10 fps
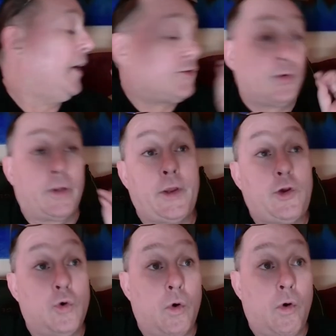it's really
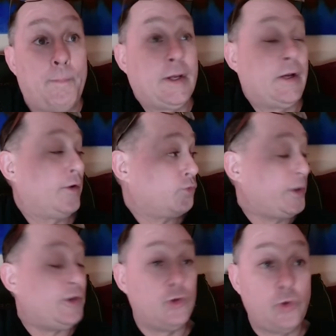cool because
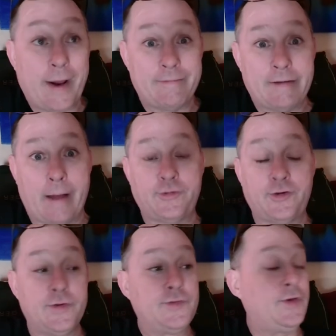we do have
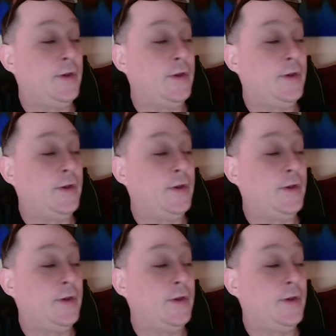options.